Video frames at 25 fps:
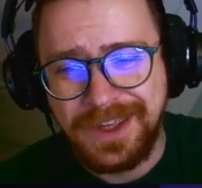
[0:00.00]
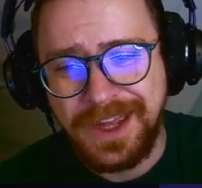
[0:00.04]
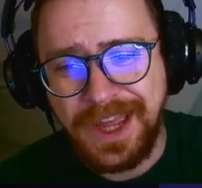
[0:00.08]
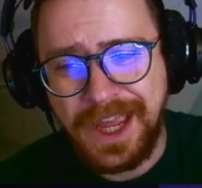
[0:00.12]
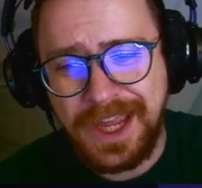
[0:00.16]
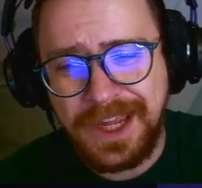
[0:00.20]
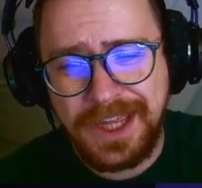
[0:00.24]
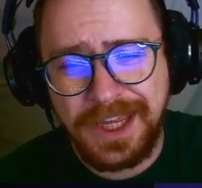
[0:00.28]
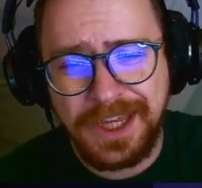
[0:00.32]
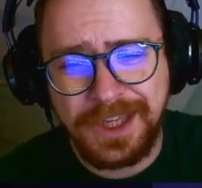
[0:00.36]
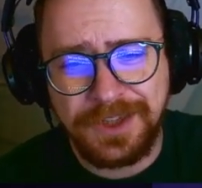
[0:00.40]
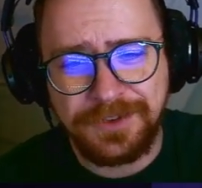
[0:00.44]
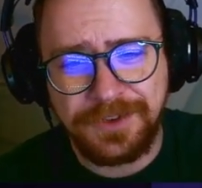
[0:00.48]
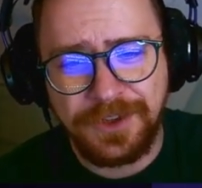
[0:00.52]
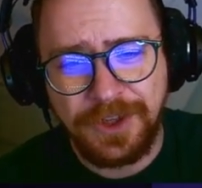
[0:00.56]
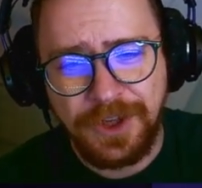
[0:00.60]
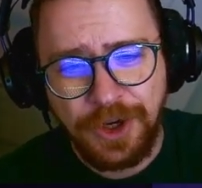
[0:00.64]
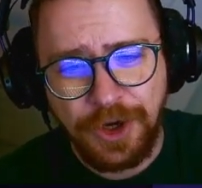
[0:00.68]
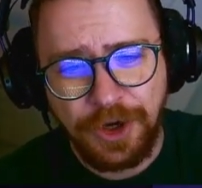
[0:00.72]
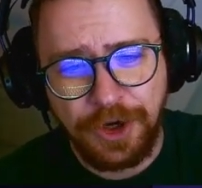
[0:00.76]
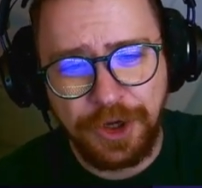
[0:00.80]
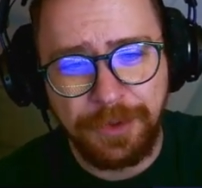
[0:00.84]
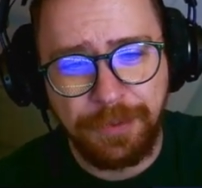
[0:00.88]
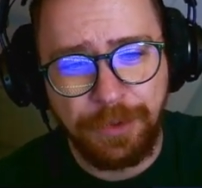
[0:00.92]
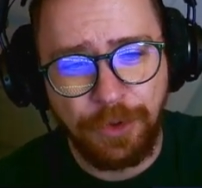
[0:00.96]
Hey kids,
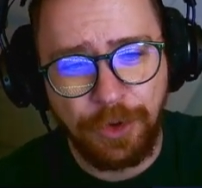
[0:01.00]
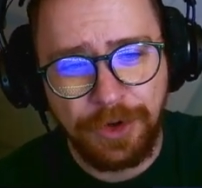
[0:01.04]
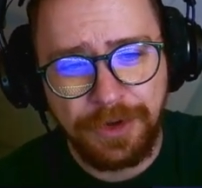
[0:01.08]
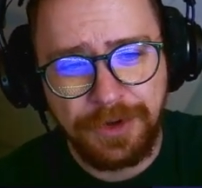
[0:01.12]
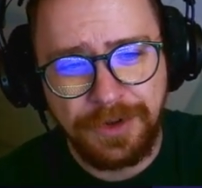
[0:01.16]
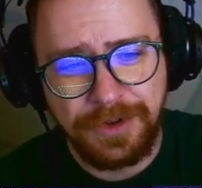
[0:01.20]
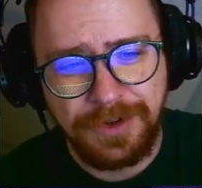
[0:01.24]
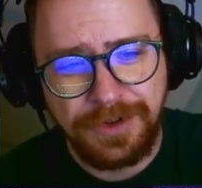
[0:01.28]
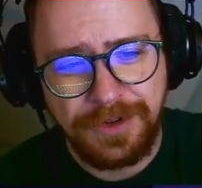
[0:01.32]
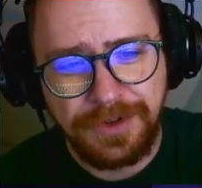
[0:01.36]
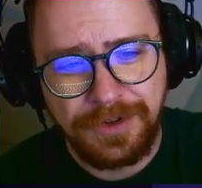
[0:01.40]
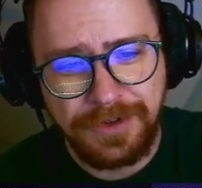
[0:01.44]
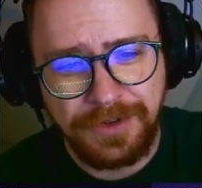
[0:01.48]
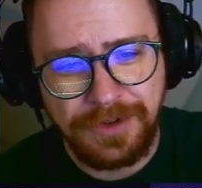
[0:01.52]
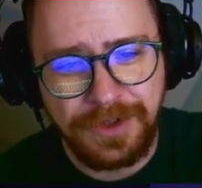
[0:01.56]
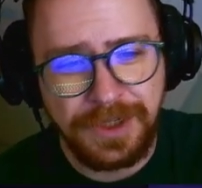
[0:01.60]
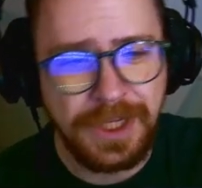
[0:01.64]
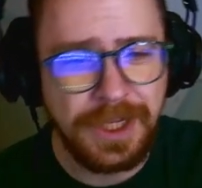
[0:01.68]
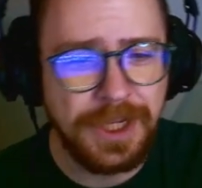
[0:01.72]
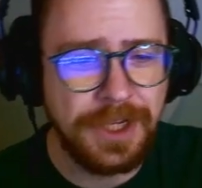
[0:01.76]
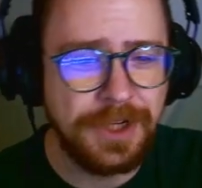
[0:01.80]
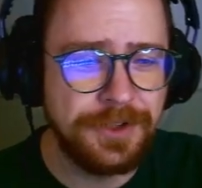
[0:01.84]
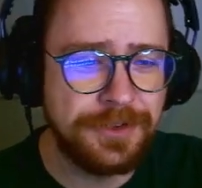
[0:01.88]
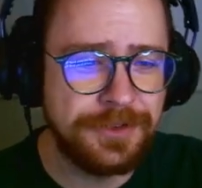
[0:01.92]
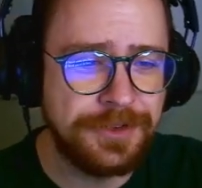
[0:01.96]
are you bored?
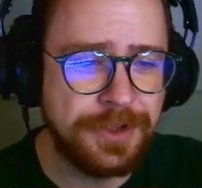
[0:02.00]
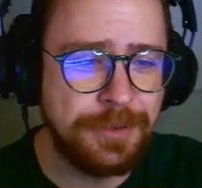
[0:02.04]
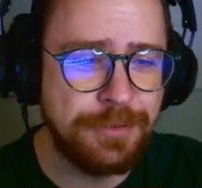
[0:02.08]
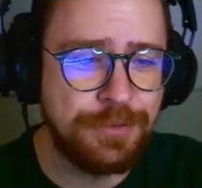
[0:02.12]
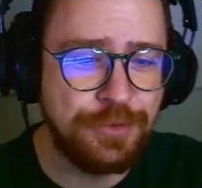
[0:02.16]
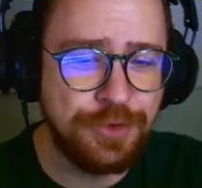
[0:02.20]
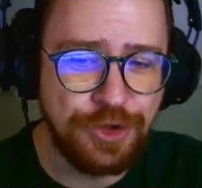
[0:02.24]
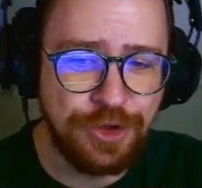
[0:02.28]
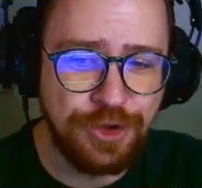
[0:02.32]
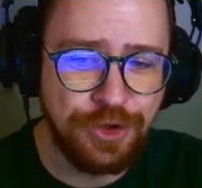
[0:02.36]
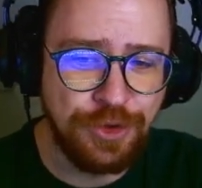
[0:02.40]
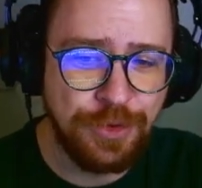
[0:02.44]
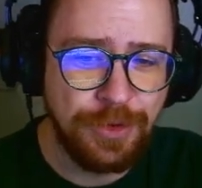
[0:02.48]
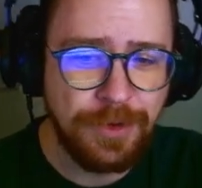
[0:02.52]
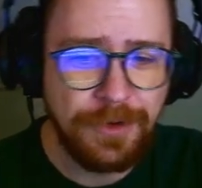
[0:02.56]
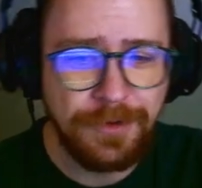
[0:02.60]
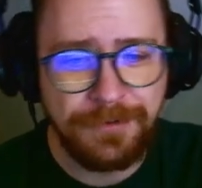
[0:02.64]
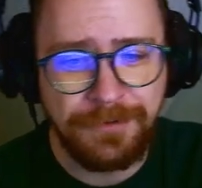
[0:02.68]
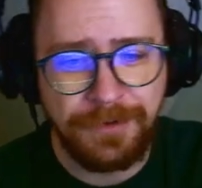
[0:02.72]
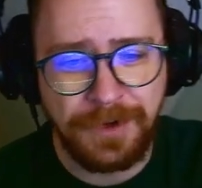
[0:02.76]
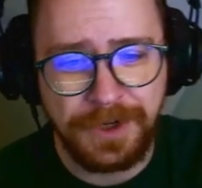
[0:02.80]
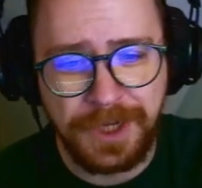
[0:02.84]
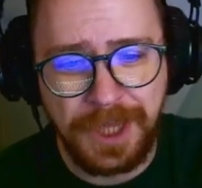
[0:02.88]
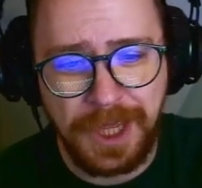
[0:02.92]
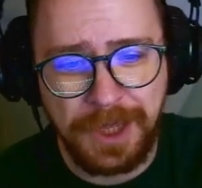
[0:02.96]
Need some new
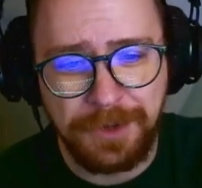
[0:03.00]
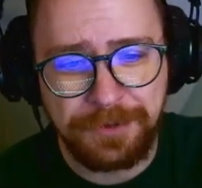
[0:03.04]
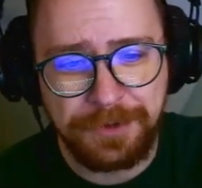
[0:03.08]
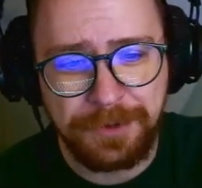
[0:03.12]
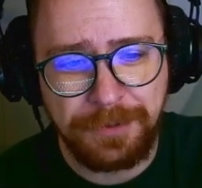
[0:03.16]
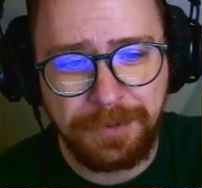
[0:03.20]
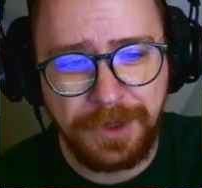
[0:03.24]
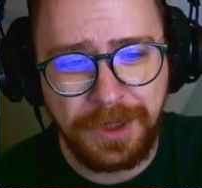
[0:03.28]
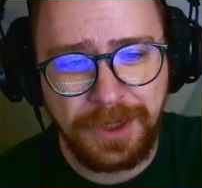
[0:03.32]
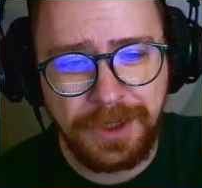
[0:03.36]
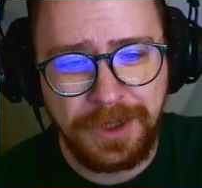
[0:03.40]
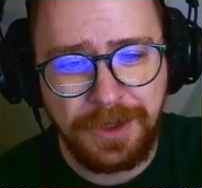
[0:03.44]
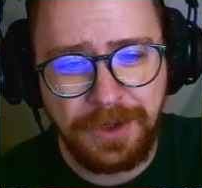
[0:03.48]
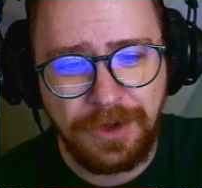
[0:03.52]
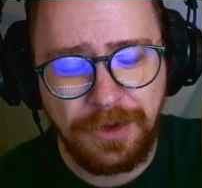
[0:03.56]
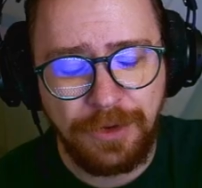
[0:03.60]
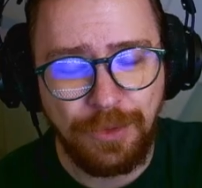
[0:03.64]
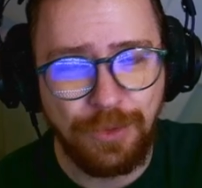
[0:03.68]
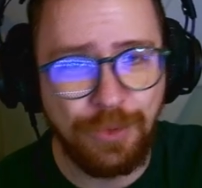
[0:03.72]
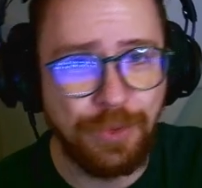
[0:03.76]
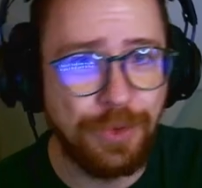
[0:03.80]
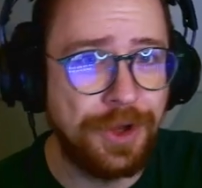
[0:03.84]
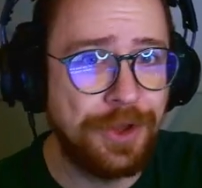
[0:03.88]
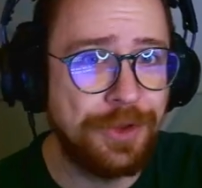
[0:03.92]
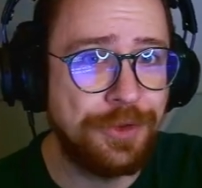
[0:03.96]
fun games to play?
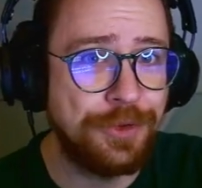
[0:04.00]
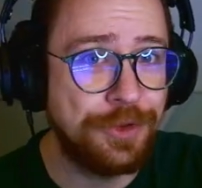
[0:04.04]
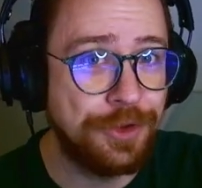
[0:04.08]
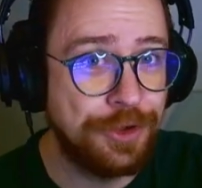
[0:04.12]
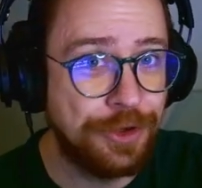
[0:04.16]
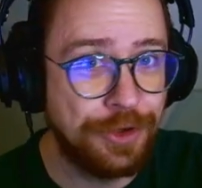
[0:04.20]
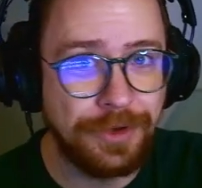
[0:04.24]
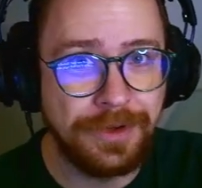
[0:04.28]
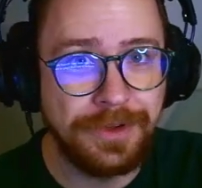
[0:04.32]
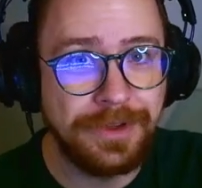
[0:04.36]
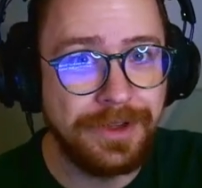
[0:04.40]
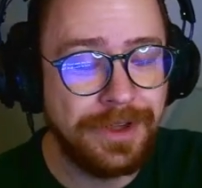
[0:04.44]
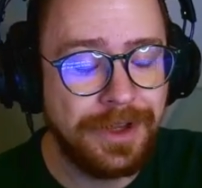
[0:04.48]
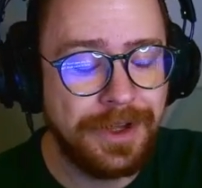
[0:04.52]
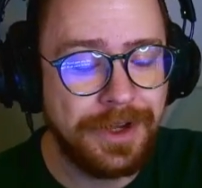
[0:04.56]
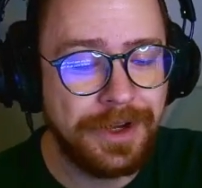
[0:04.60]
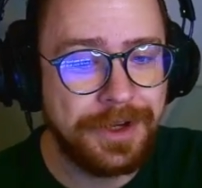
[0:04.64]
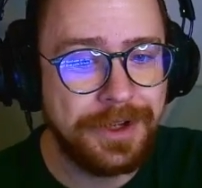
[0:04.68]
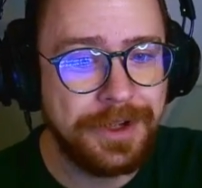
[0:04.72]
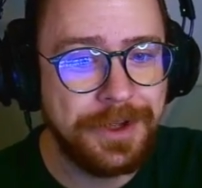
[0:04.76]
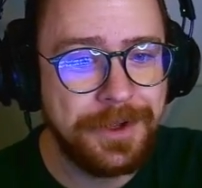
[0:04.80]
Well, you're in luck.